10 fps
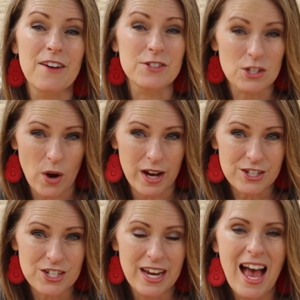of
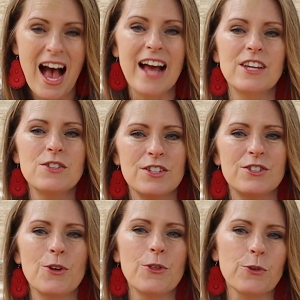squash. I used to
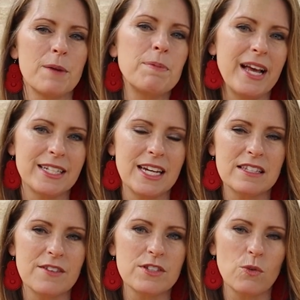do 3
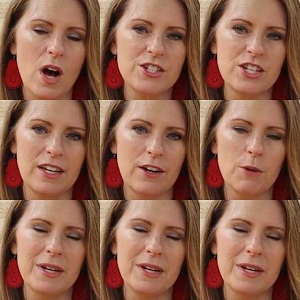plantings of squash a year,